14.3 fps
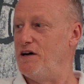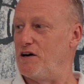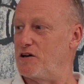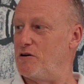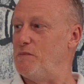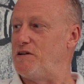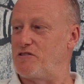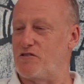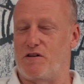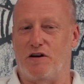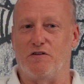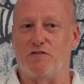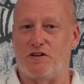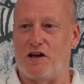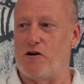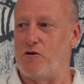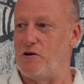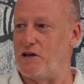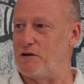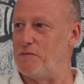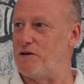a committer. I think I was the
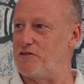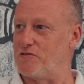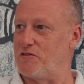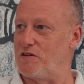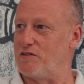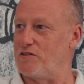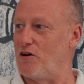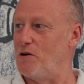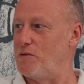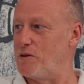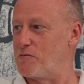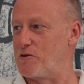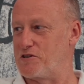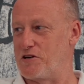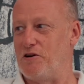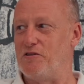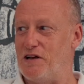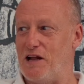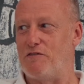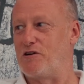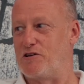only committer at the time in the project who'd
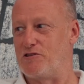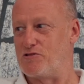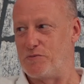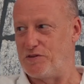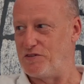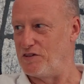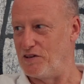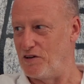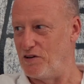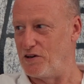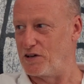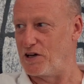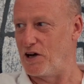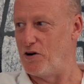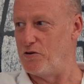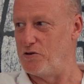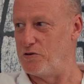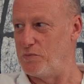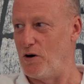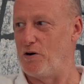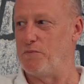never contributed a line of
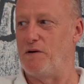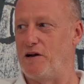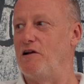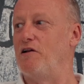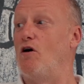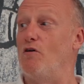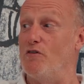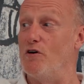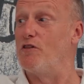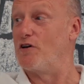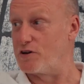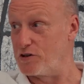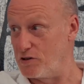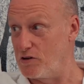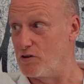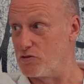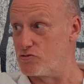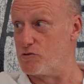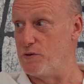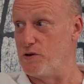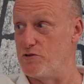code, but I'd made a lot of other
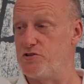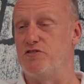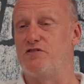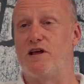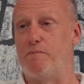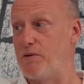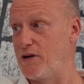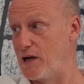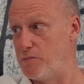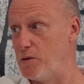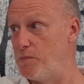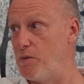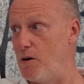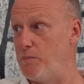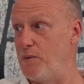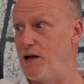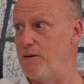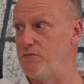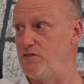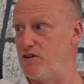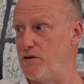contributions, then became a
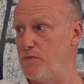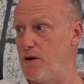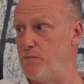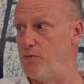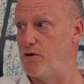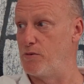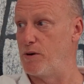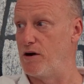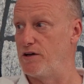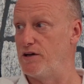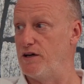PMC member about a